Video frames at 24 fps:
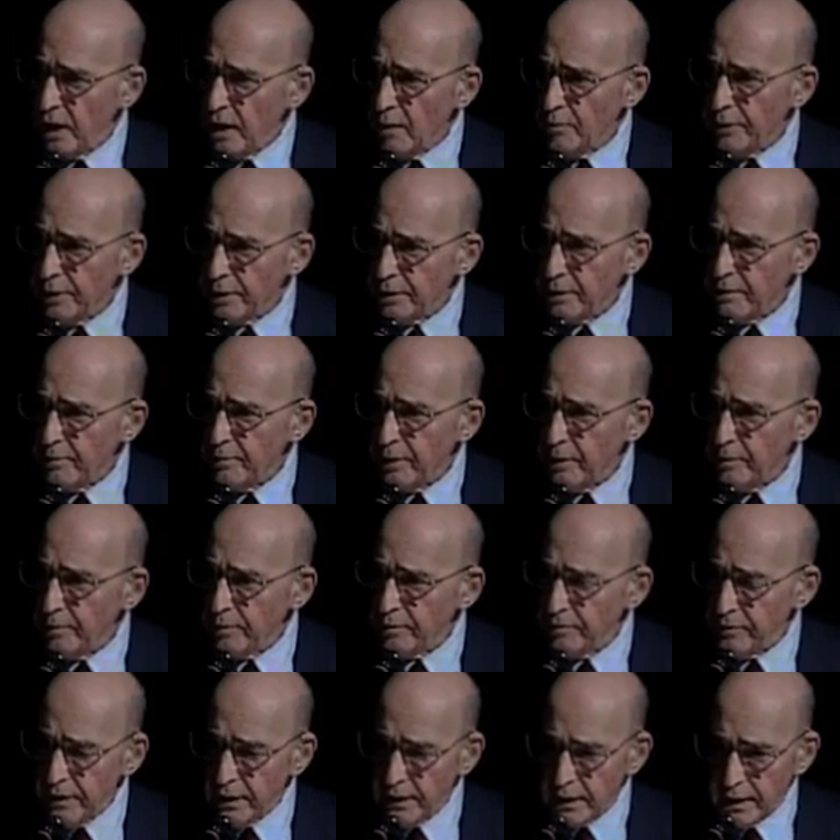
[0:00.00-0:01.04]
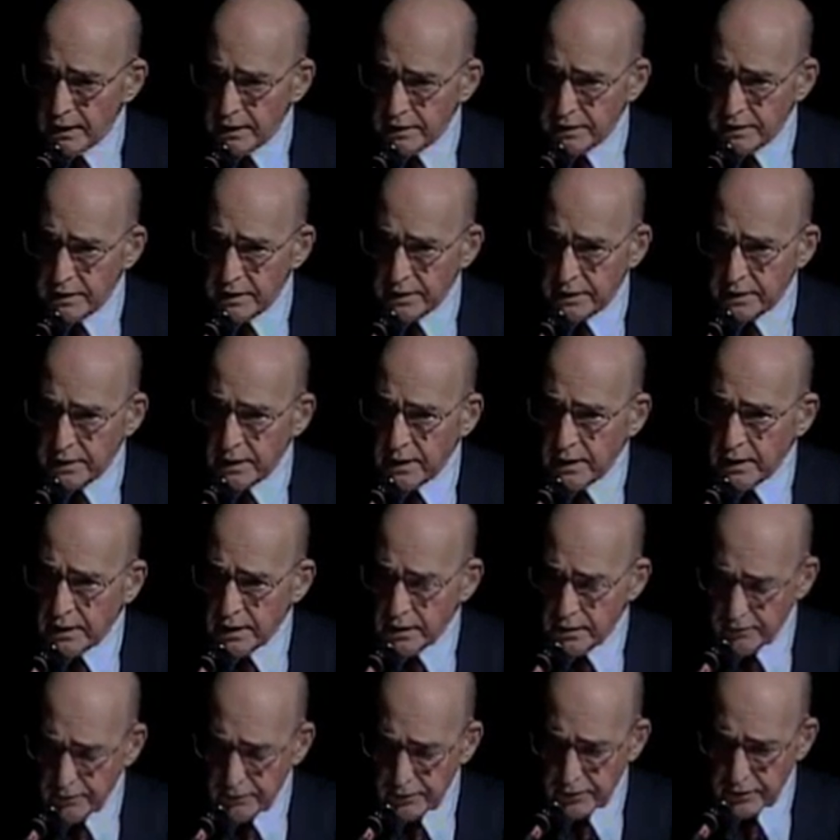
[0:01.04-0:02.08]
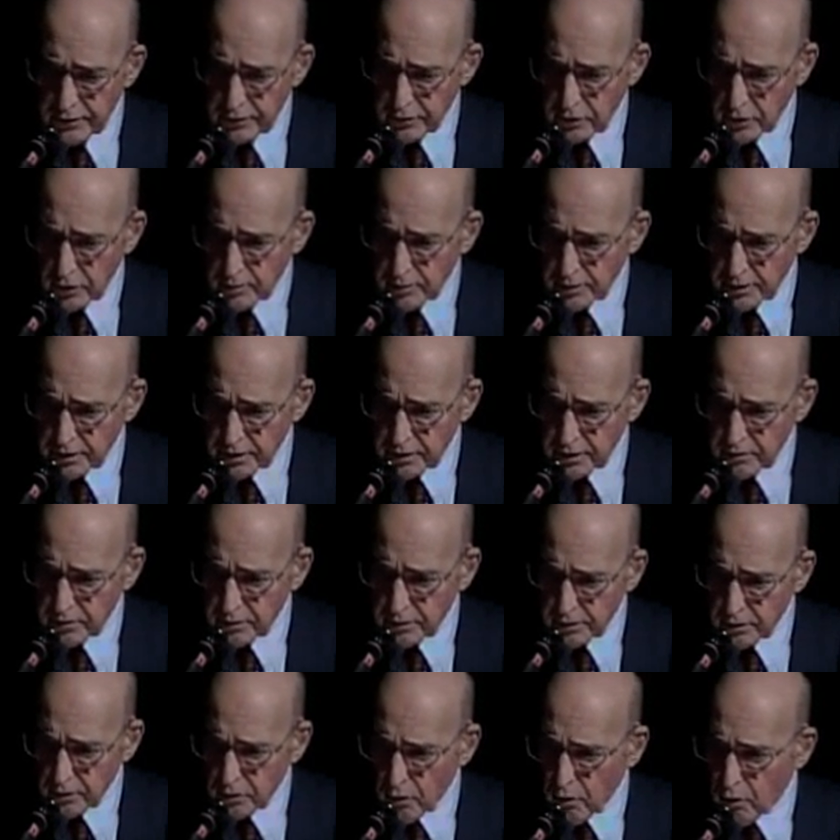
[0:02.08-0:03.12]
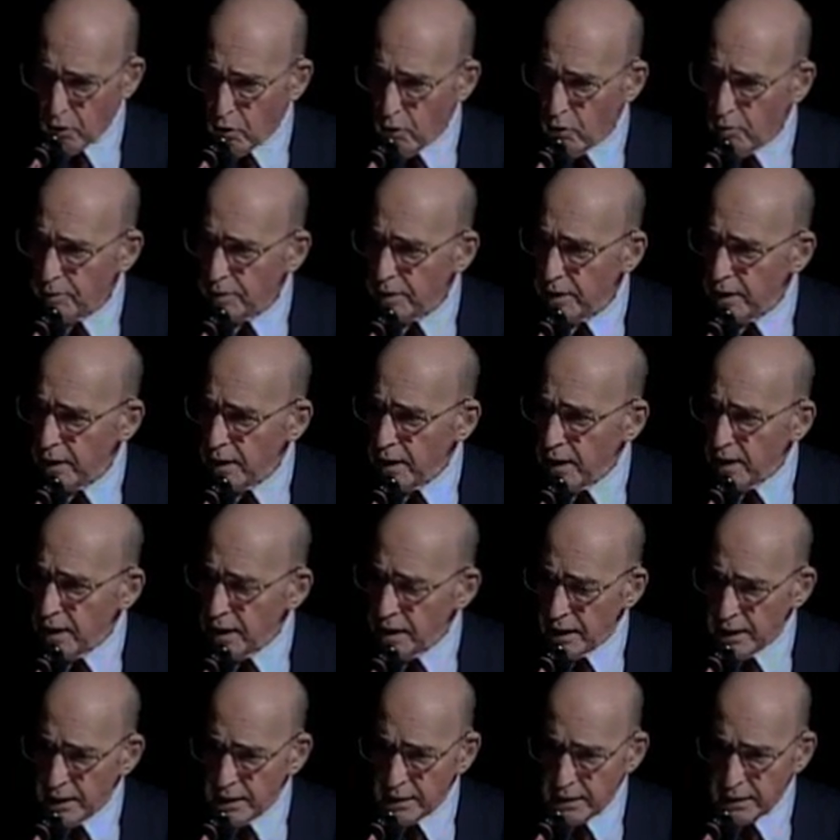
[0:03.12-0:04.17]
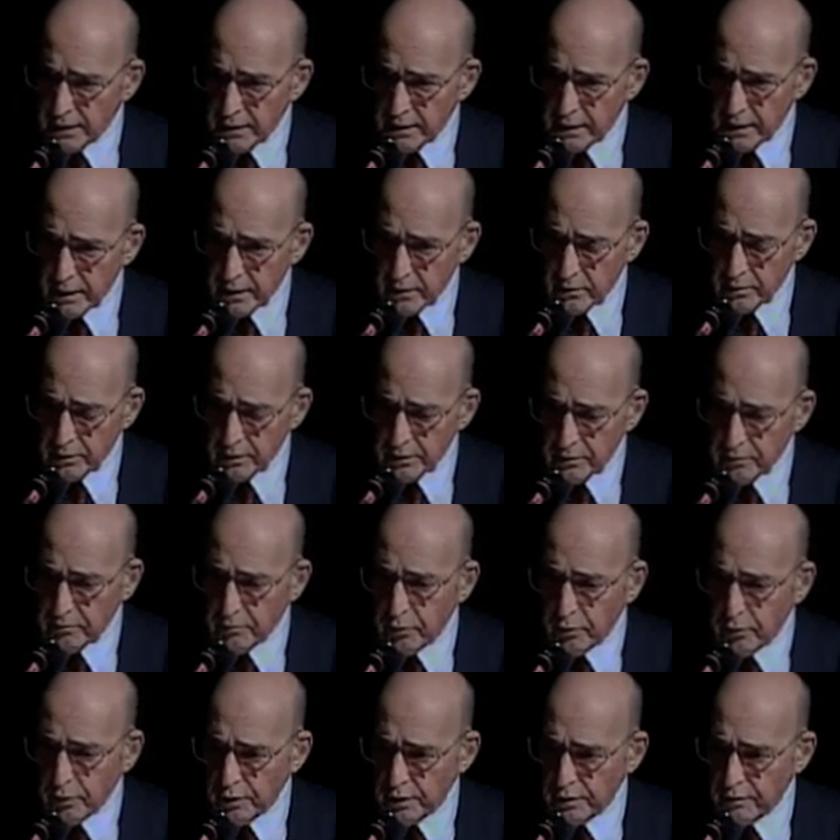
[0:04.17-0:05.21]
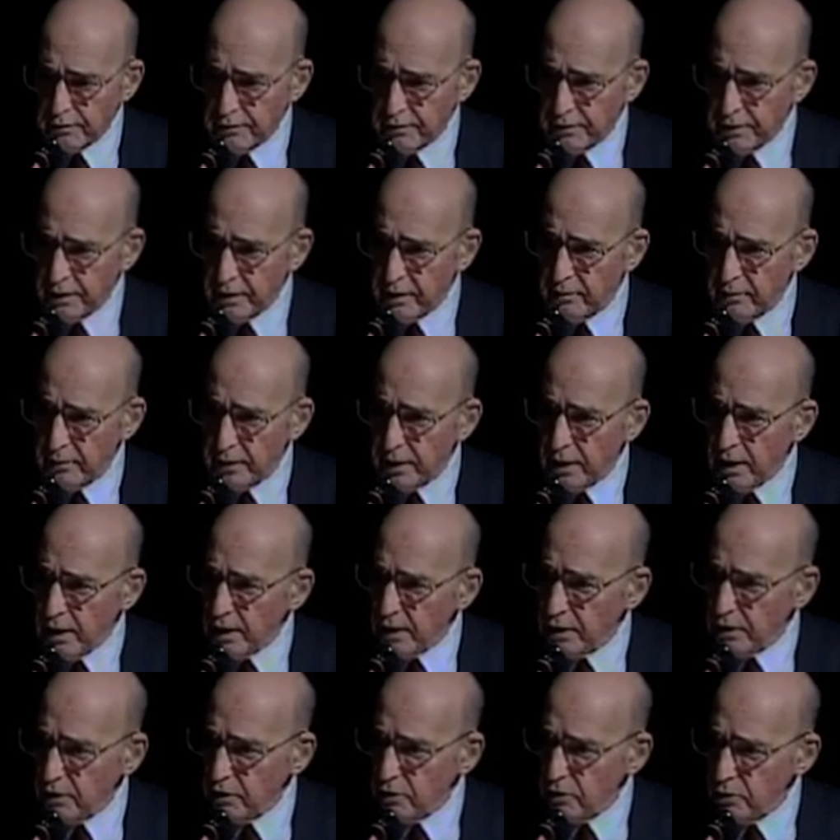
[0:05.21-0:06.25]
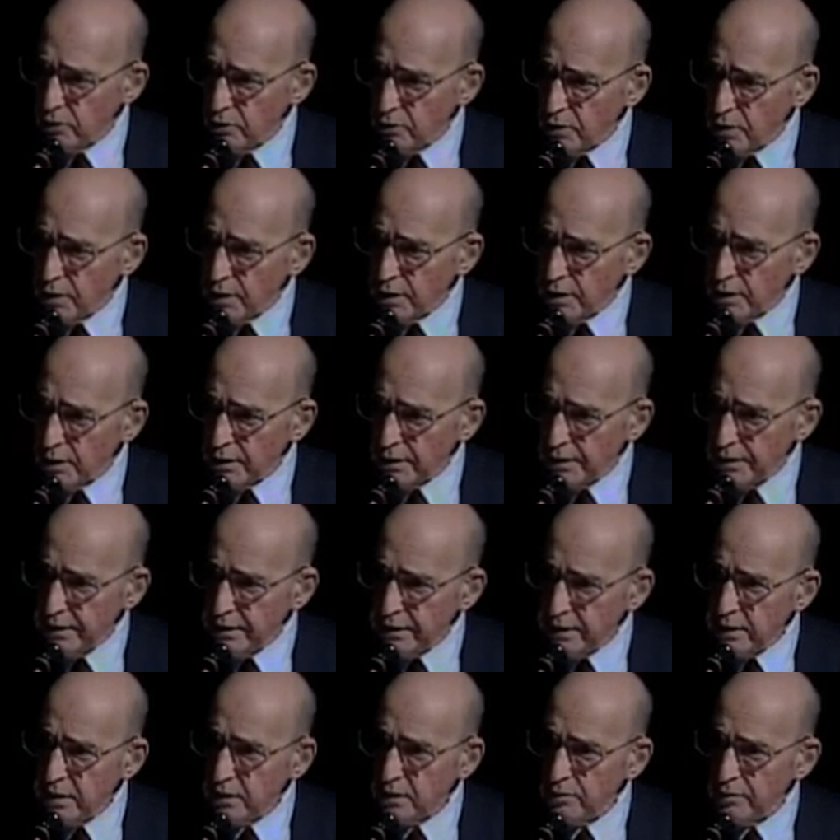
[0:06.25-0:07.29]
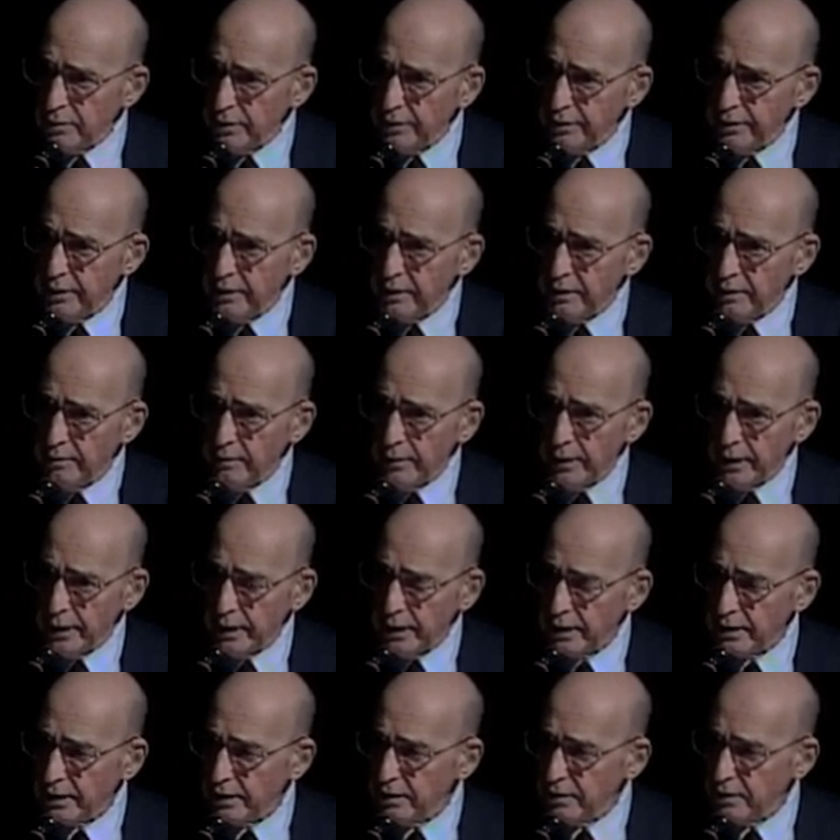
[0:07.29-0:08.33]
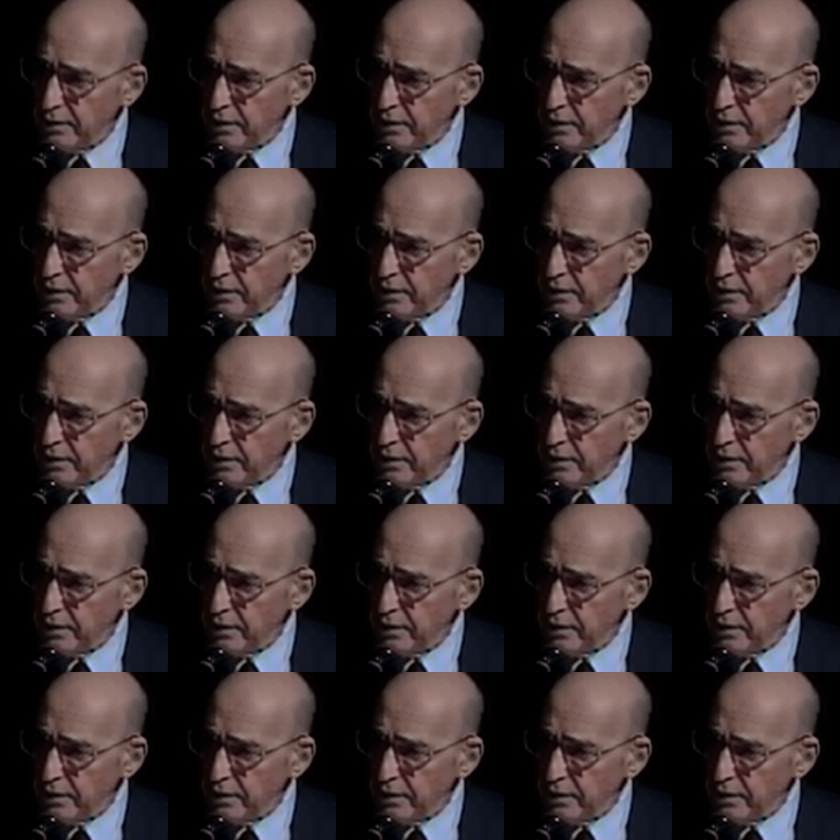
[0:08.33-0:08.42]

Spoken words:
But the people realized that for the Germans there was no hope, and that it was important for them to deal with Americans